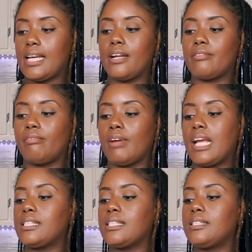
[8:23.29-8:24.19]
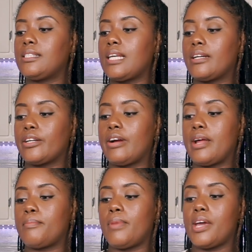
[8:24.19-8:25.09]
and raisins and
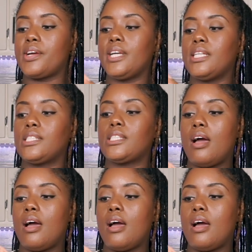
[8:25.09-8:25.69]
cranberries.